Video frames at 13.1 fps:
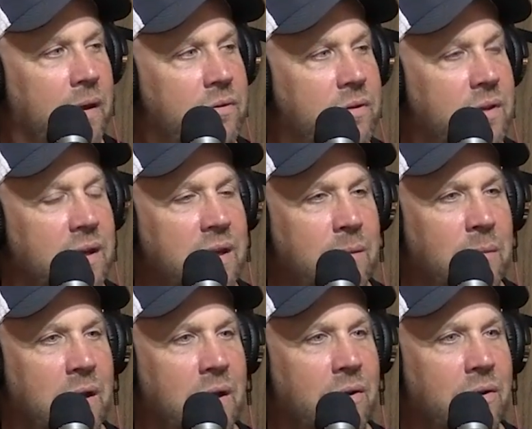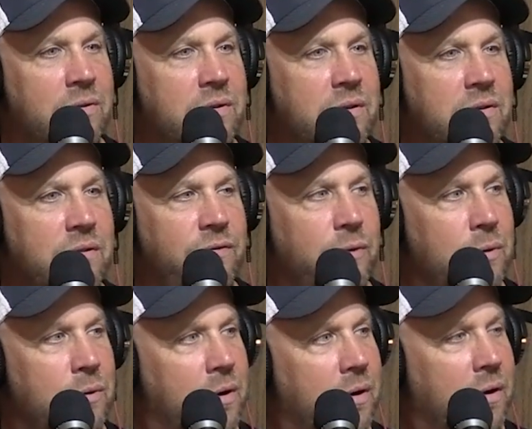It's the emails, it's the
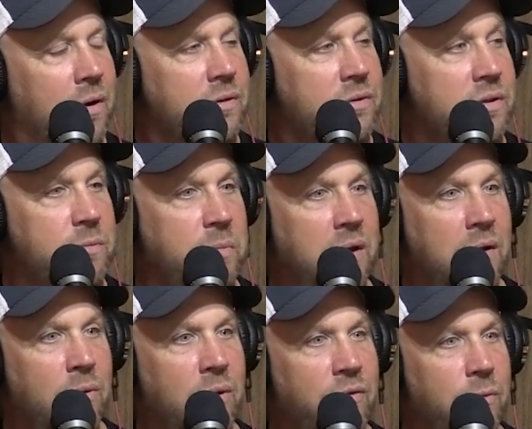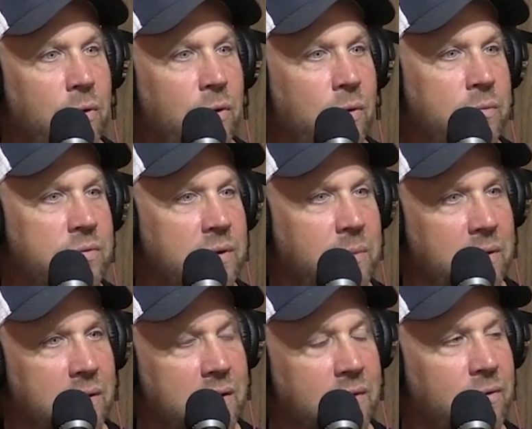phone calls, it's being away from home,
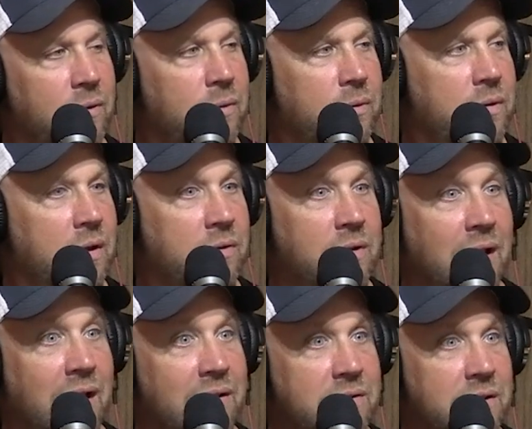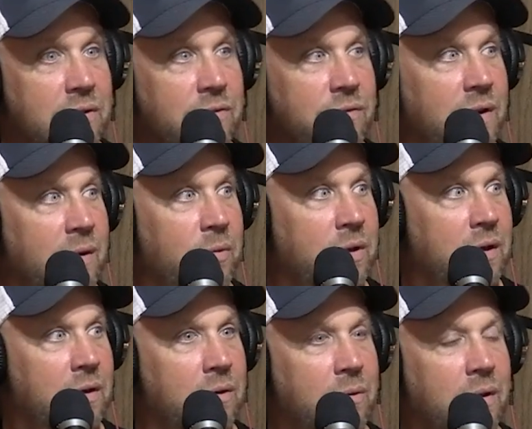sleeping in different hotels, not seeing your
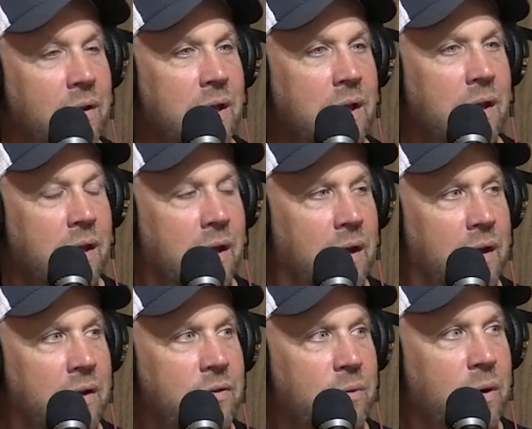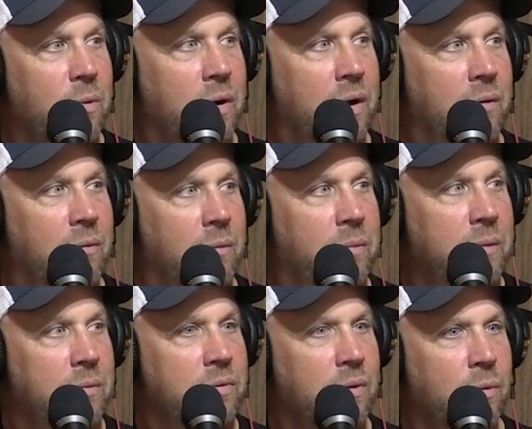family and doing it. And that's why when
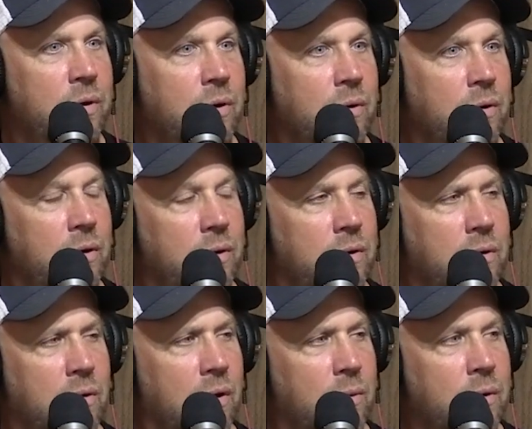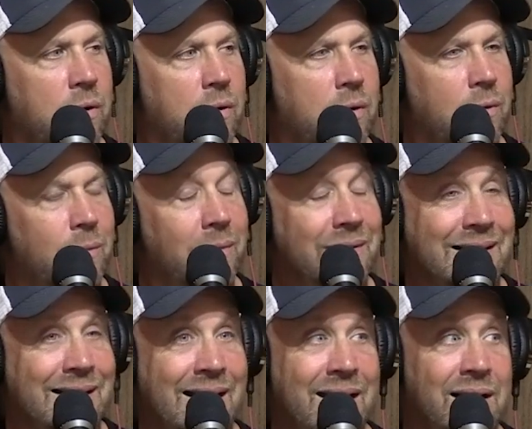people say, do you hunt when you're at home?
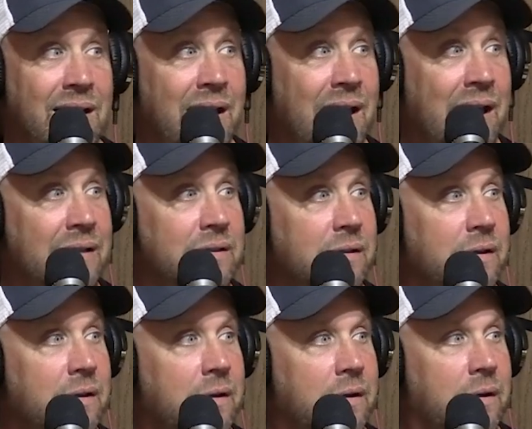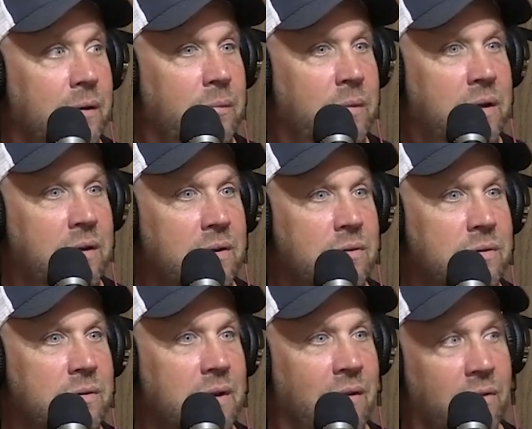Not a lot.
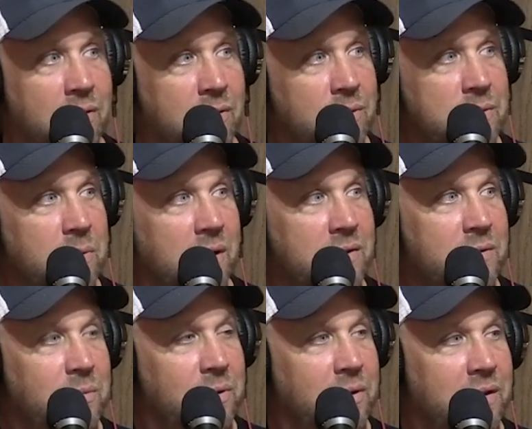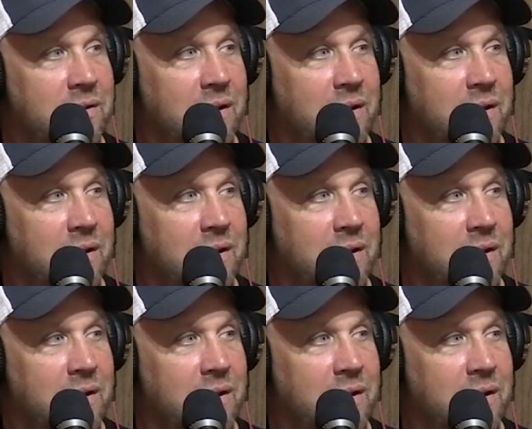Because I have other responsibilities.